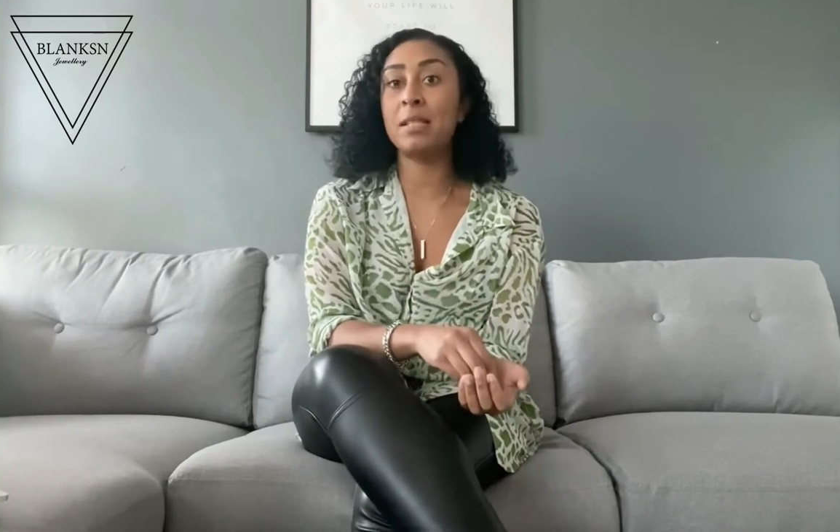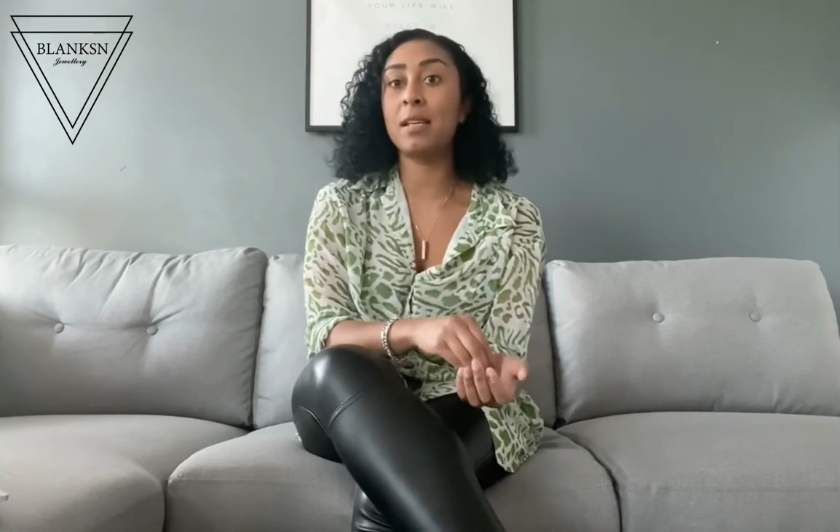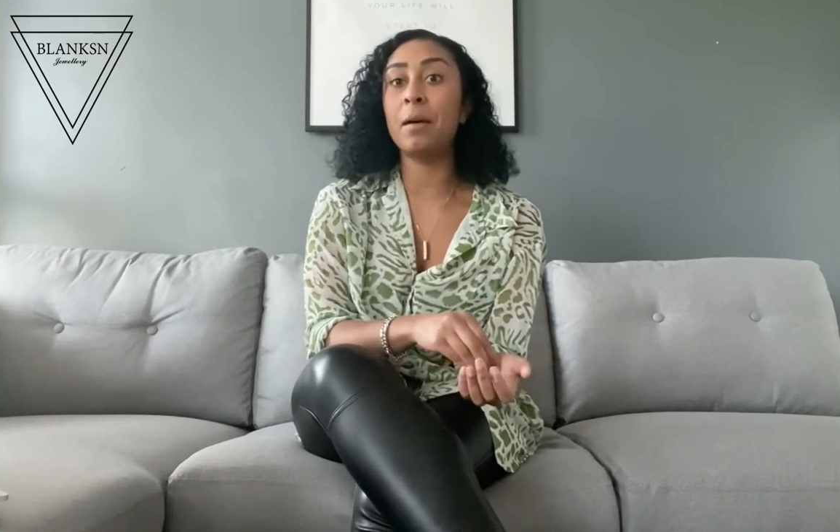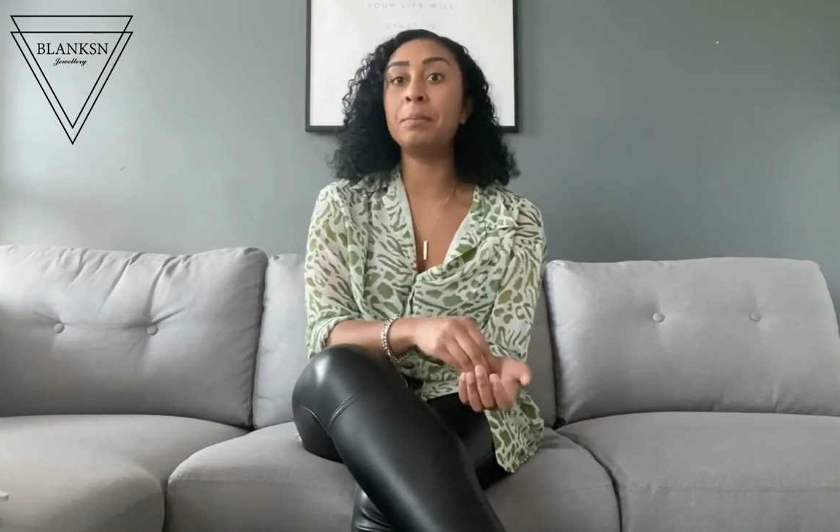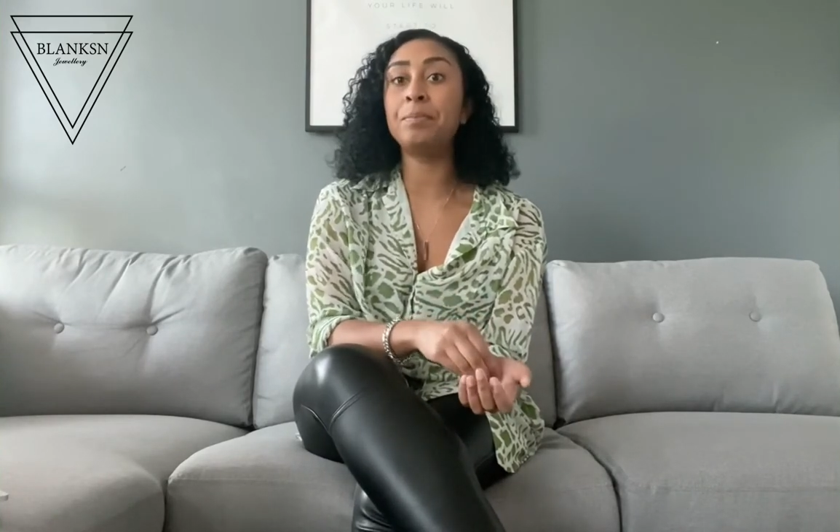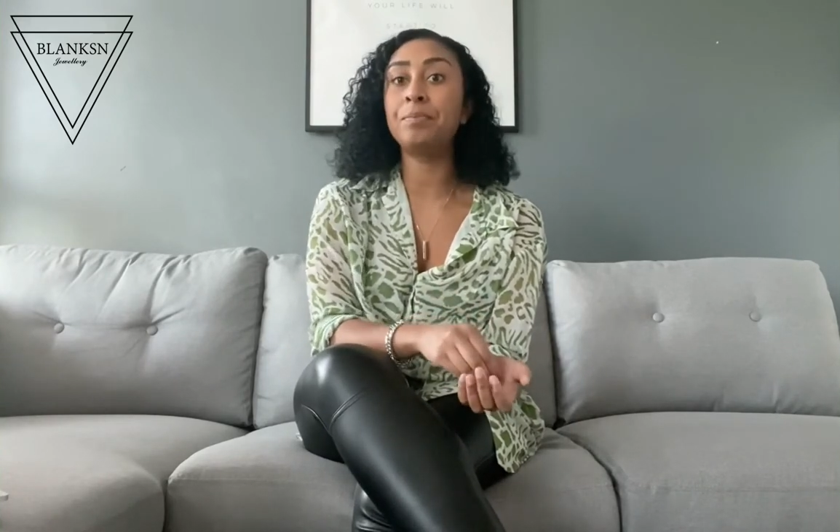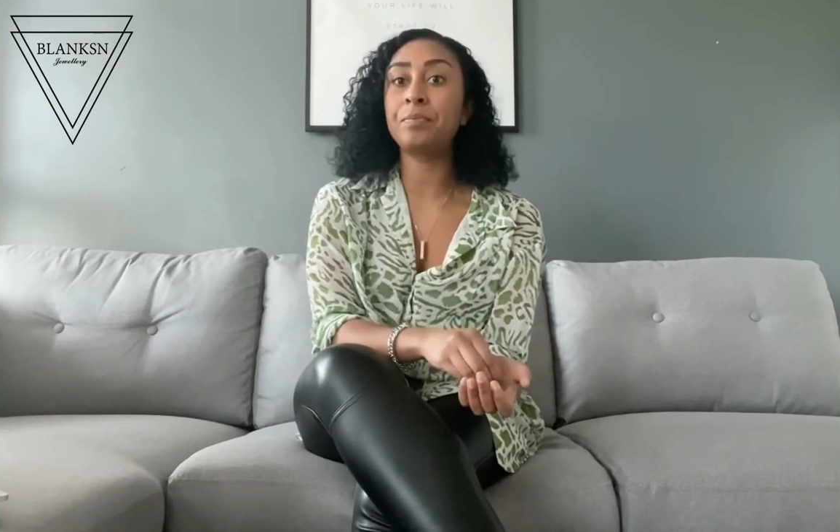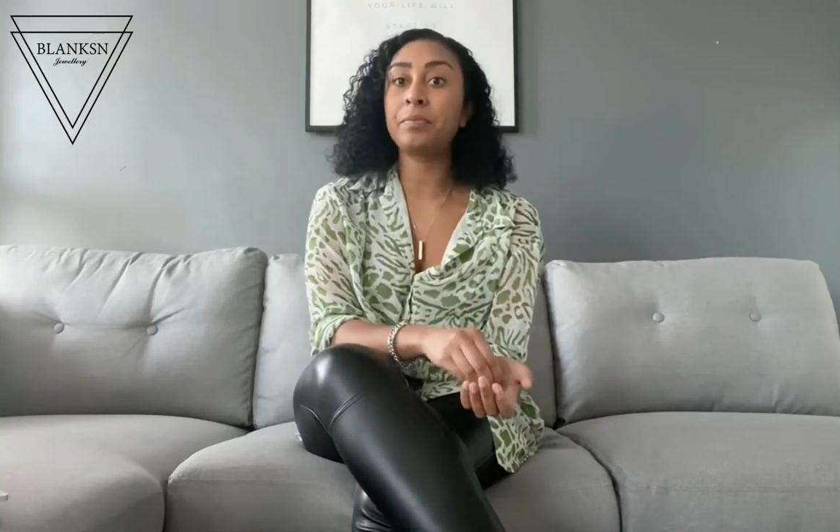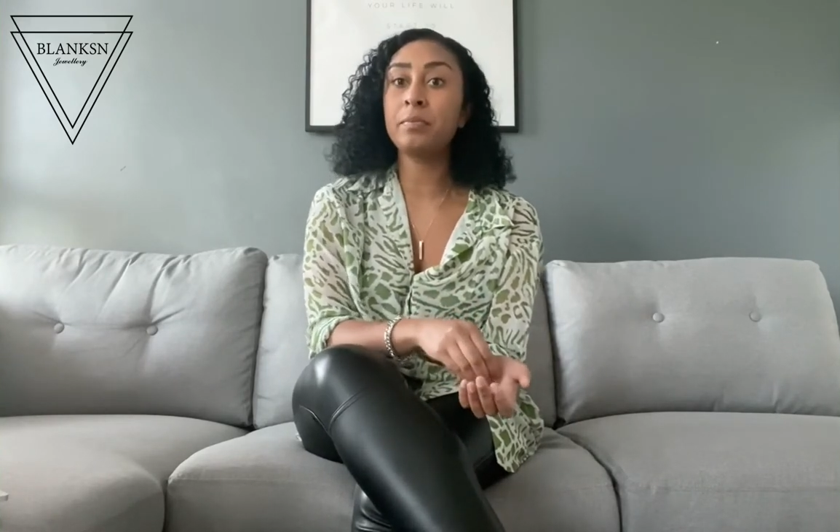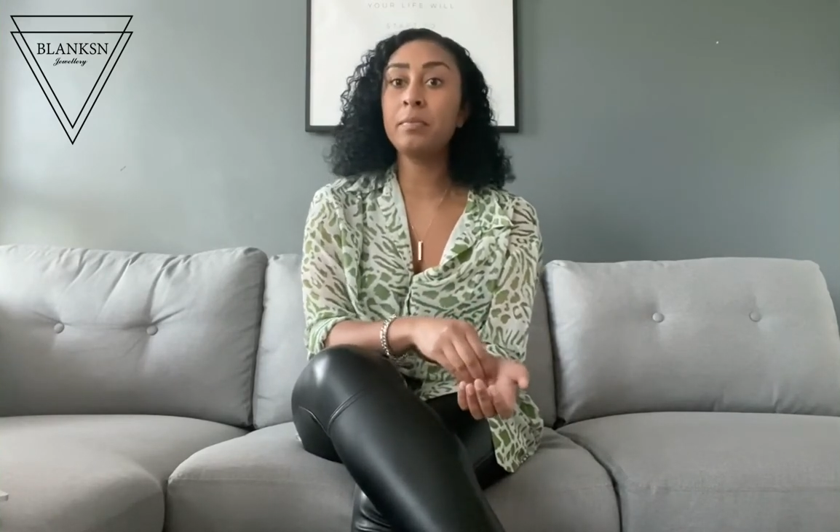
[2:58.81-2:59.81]
done.
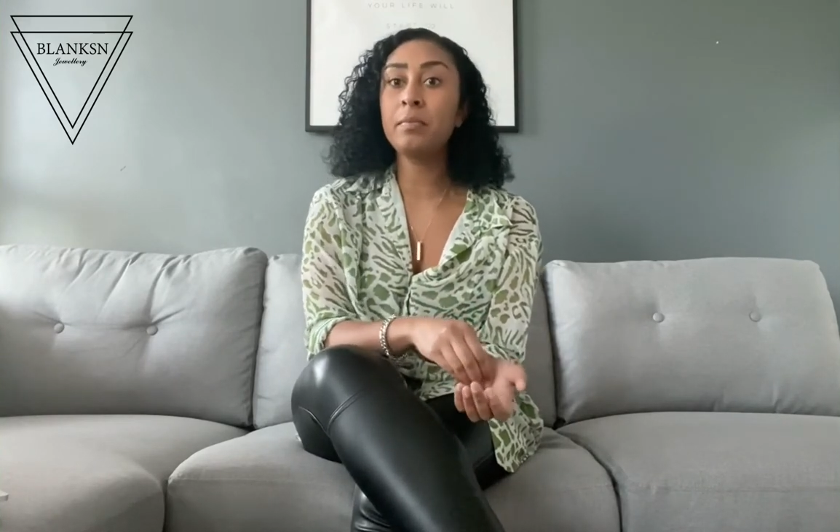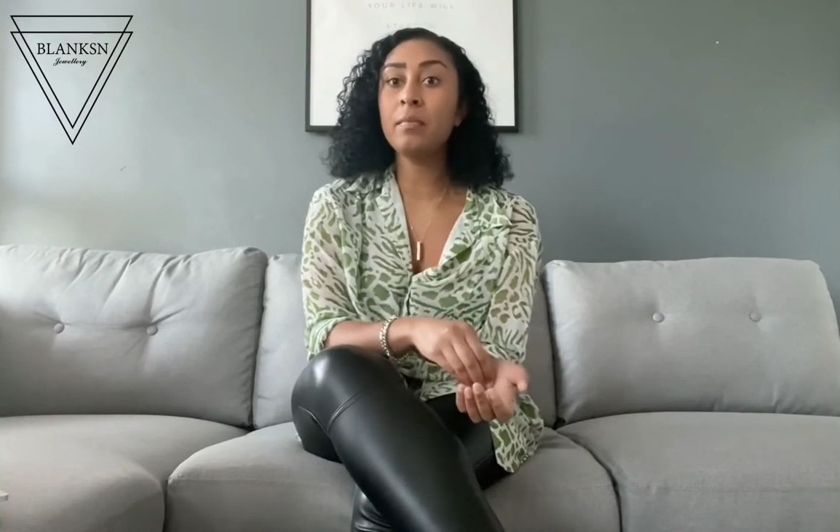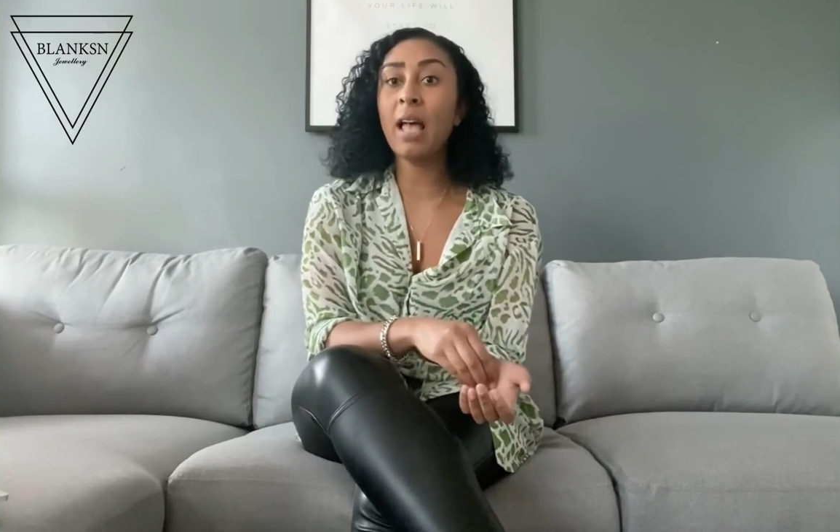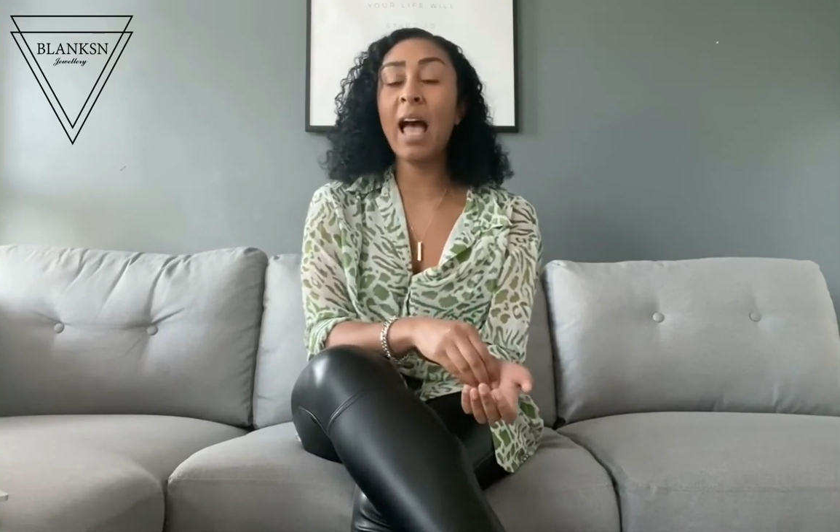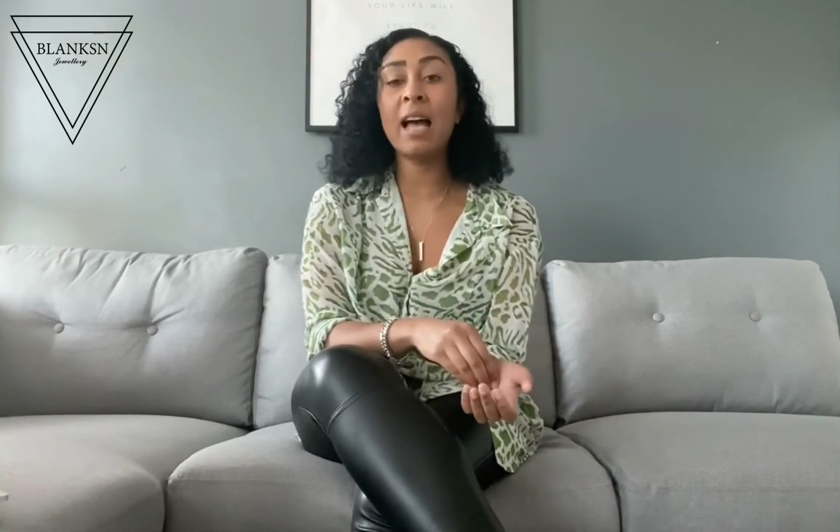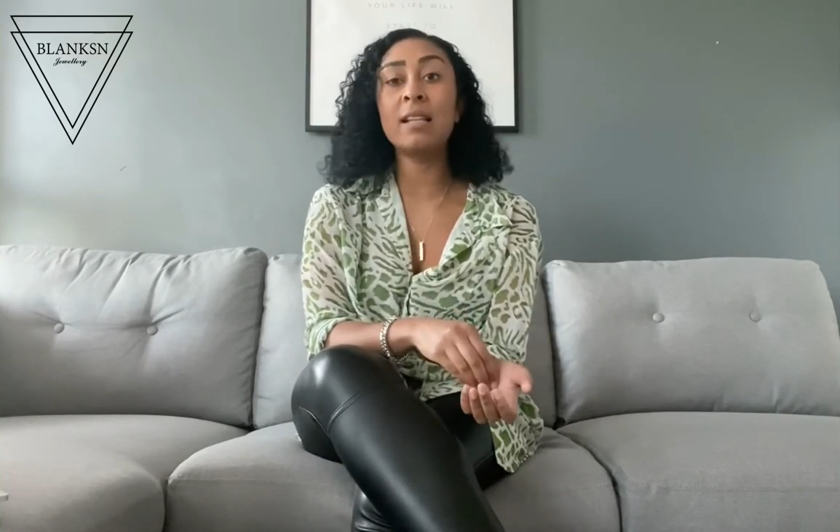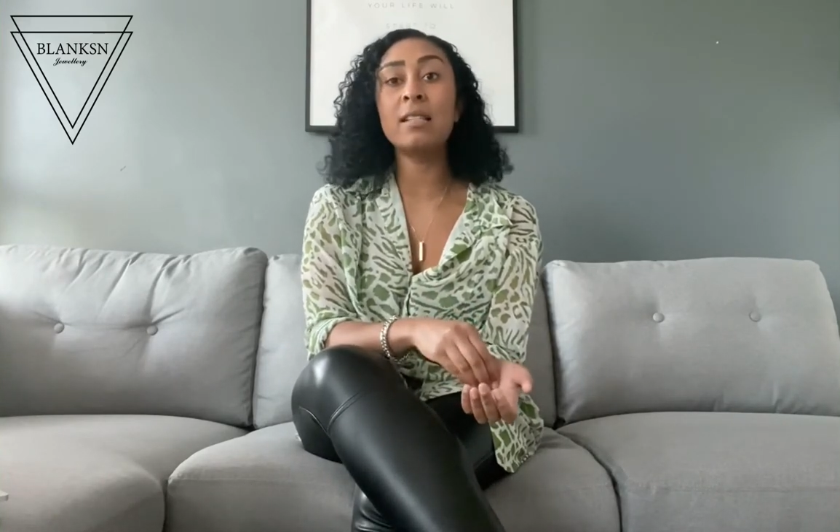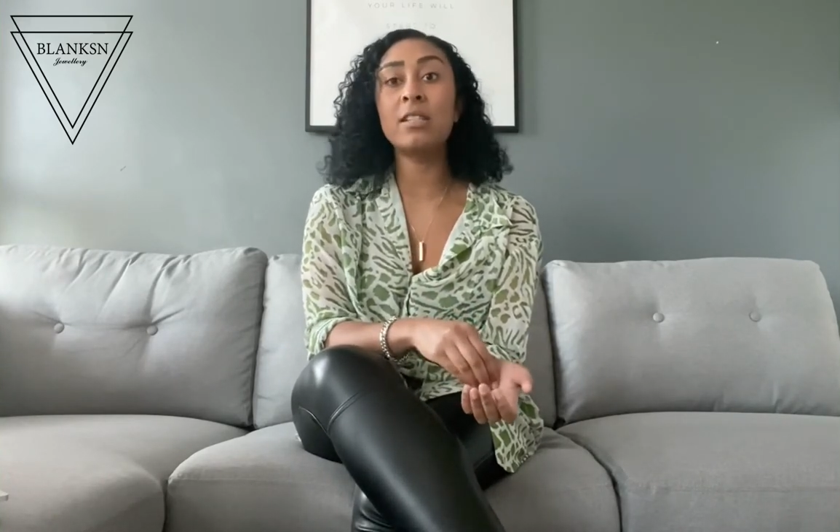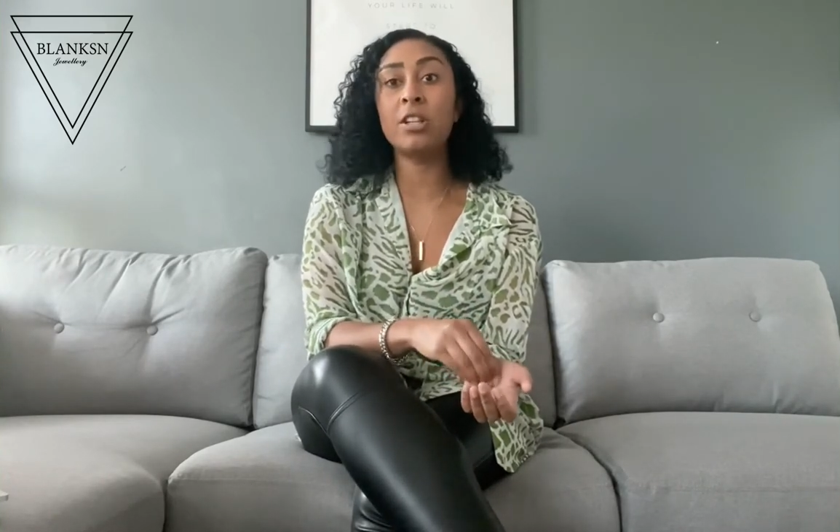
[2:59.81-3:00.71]
And, you know,